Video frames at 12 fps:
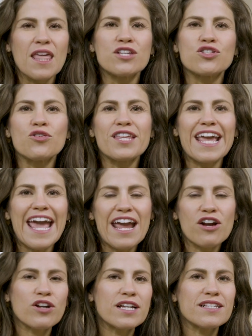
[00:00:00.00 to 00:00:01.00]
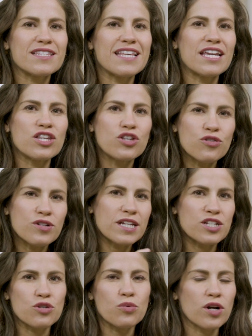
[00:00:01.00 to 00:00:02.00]
So the areas that you
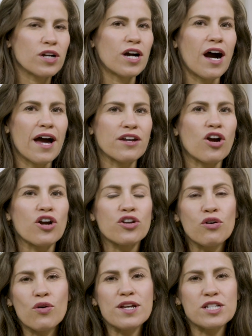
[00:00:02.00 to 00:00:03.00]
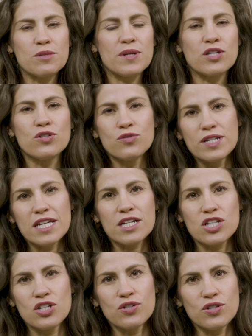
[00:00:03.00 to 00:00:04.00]
need to work on are going to be unique
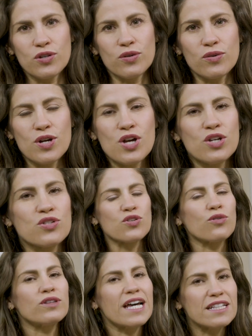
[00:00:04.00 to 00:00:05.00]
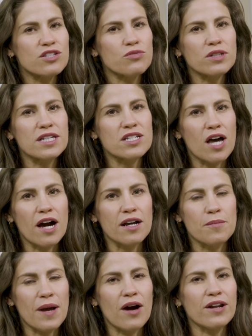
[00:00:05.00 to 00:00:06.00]
to you. So let's really talk
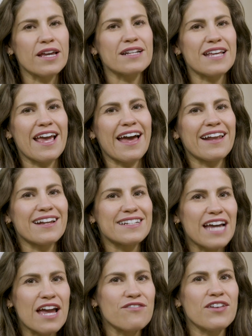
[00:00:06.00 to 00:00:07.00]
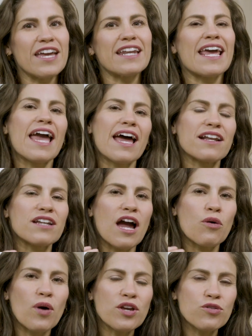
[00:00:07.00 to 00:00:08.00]
about it and dive in. And I
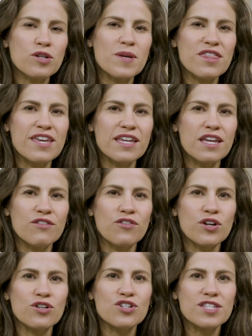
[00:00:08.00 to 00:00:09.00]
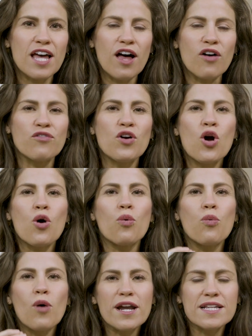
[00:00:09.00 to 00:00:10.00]
want you to be thinking for yourself,
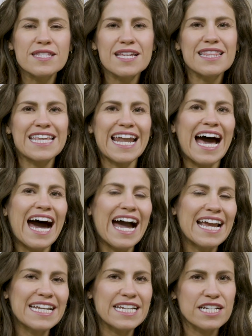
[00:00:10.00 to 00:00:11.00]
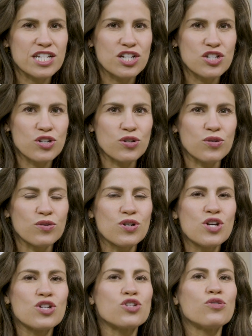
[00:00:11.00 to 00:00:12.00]
what is it that I need to do
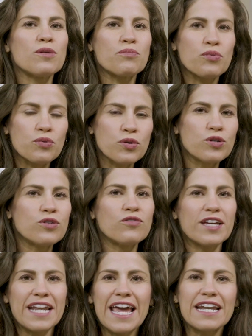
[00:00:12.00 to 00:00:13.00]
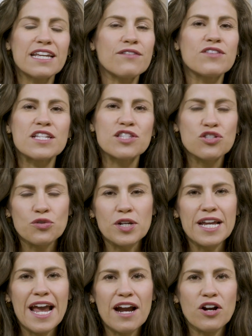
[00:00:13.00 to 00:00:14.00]
to improve in any of these
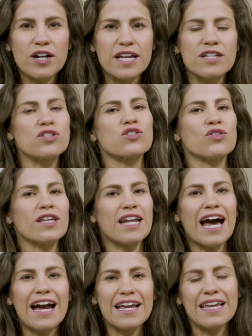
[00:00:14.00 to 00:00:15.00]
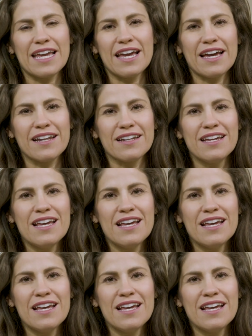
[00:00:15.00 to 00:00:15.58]
3 areas so that I can